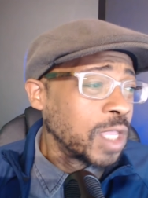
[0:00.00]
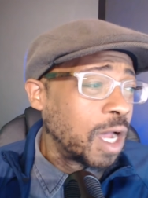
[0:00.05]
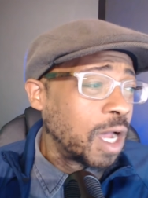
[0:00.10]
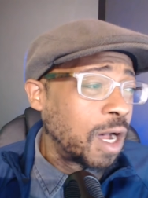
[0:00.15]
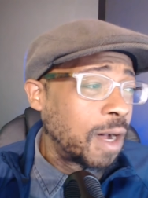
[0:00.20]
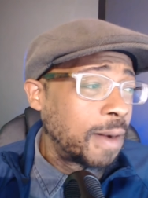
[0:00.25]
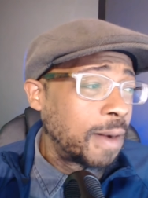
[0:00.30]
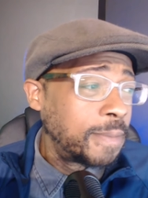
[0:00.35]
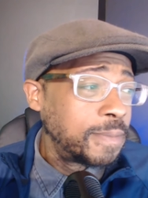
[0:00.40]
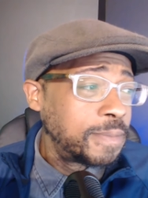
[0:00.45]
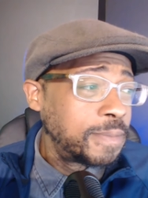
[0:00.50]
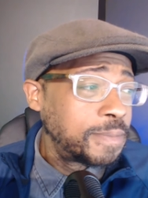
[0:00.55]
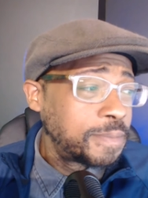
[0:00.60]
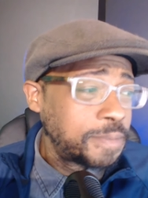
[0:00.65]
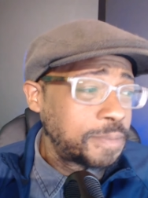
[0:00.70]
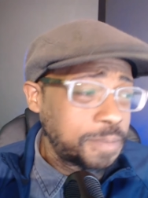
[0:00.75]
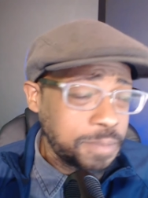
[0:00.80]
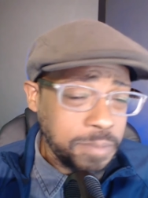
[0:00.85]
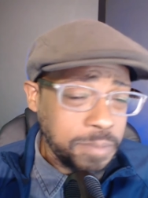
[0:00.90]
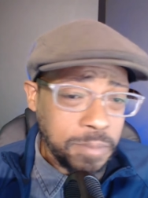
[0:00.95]
Um,
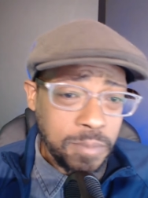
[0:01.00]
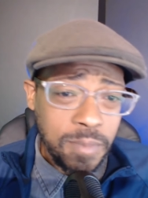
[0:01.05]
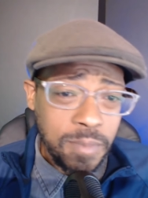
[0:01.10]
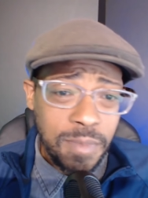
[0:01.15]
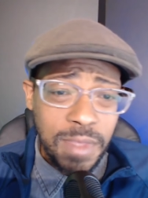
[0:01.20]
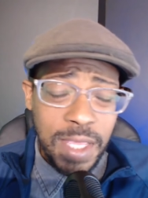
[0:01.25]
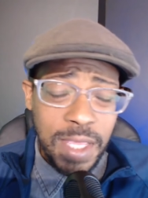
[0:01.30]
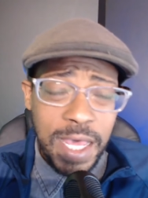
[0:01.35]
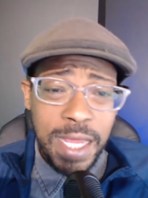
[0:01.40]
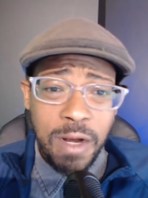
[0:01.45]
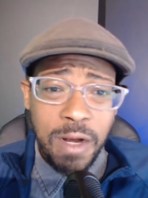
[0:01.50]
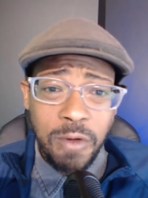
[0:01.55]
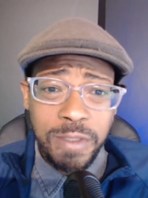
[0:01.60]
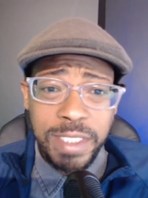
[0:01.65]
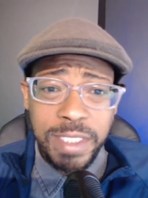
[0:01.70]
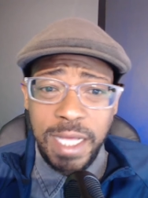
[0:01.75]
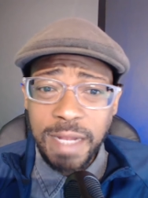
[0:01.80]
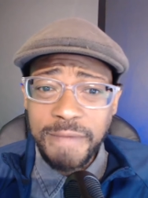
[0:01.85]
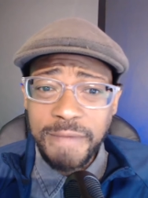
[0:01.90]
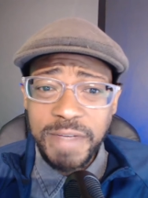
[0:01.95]
and
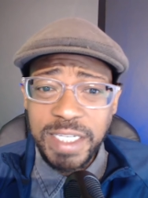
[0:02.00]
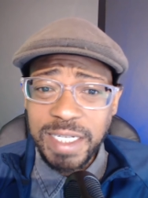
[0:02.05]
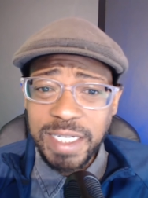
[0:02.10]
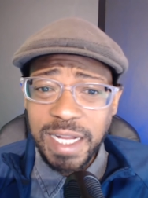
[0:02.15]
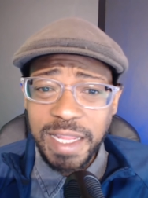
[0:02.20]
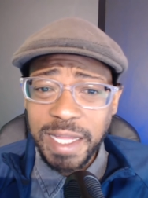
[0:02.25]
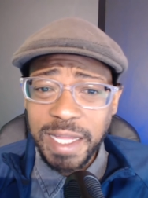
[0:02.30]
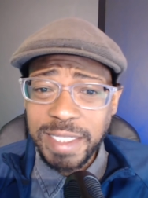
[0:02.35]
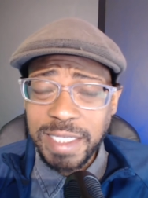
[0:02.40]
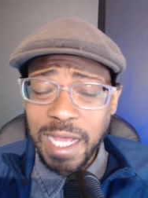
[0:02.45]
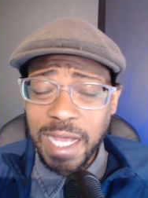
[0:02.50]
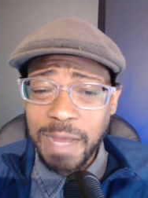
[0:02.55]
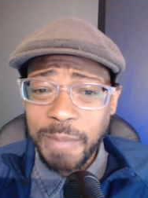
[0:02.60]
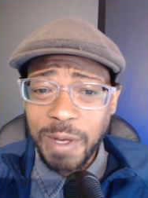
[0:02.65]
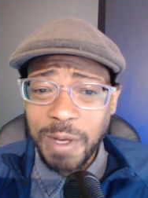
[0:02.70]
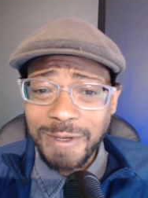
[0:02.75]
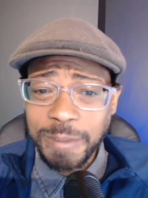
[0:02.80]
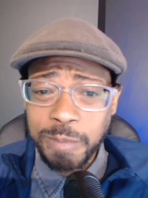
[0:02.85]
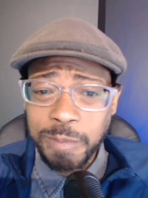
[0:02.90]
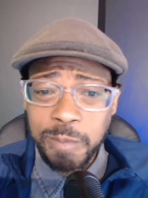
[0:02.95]
on television at that
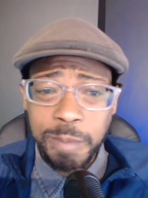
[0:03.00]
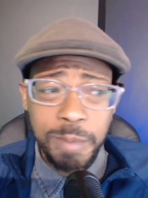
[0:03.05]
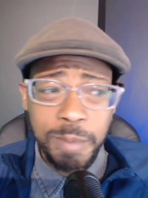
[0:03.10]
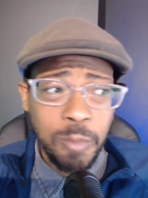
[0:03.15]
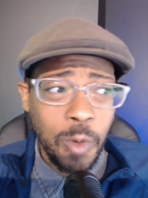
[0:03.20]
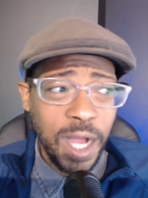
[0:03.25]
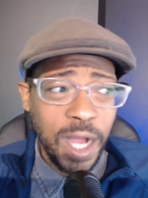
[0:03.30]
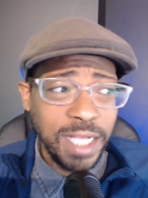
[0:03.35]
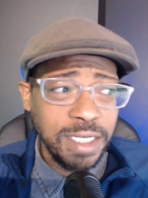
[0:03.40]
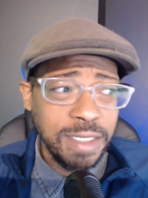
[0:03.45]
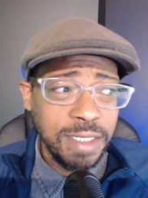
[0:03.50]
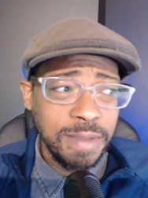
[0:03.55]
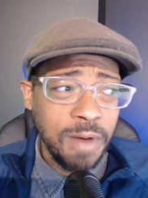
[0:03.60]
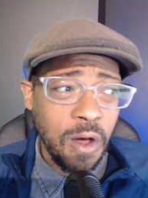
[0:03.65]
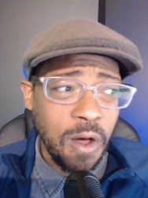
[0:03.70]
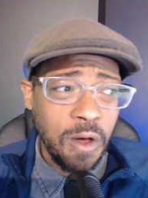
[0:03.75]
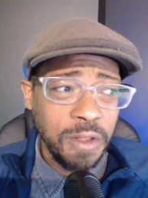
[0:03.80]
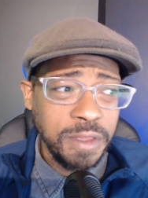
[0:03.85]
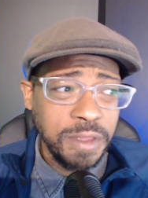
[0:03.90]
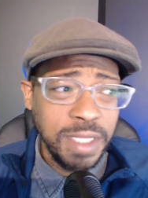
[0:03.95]
time, I was
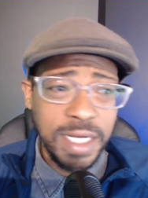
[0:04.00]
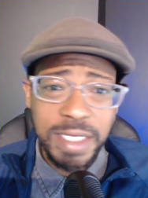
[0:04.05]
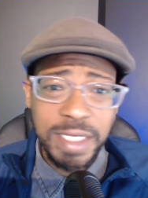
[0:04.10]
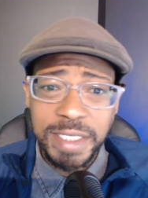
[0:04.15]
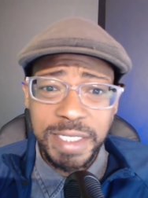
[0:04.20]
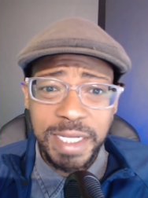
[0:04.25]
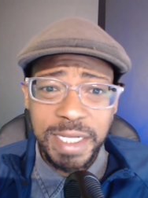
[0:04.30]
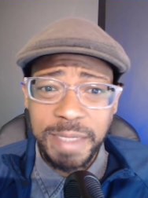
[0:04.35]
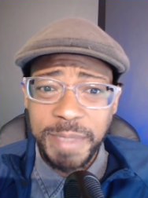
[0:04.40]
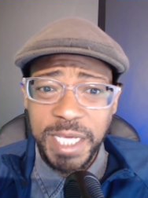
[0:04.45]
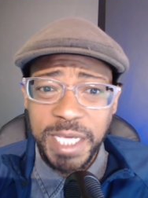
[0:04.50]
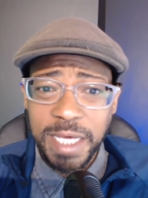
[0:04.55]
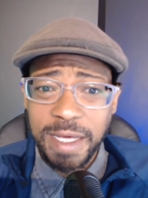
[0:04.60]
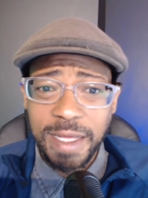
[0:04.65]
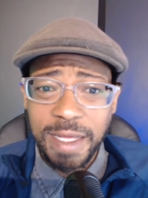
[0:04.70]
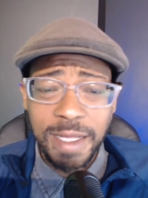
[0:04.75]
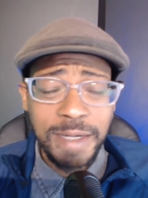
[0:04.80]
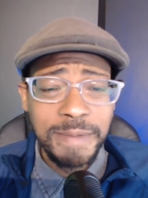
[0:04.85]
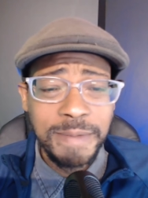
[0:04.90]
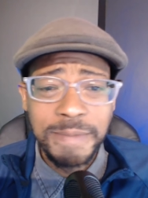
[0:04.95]
watching all things
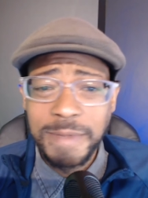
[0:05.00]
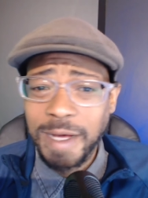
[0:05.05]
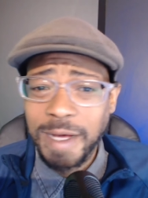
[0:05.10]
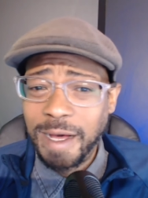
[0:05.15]
TBN,